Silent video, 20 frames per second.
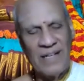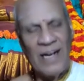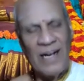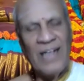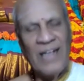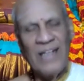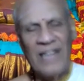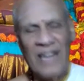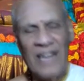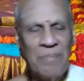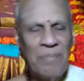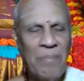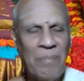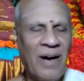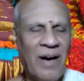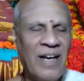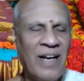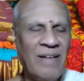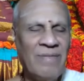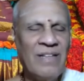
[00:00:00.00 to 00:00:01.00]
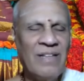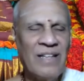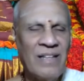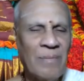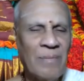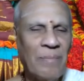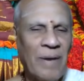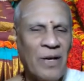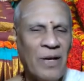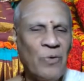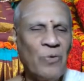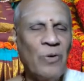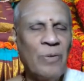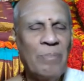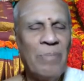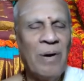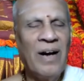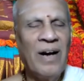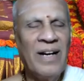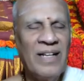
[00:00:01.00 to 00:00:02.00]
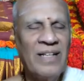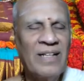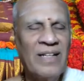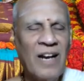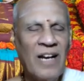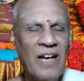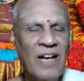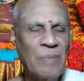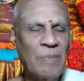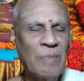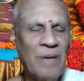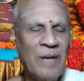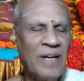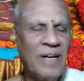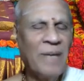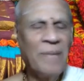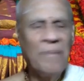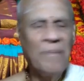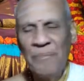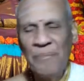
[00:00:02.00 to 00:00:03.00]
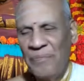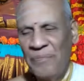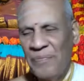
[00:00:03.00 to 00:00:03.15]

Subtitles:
And that body, which is the minute body, gross body,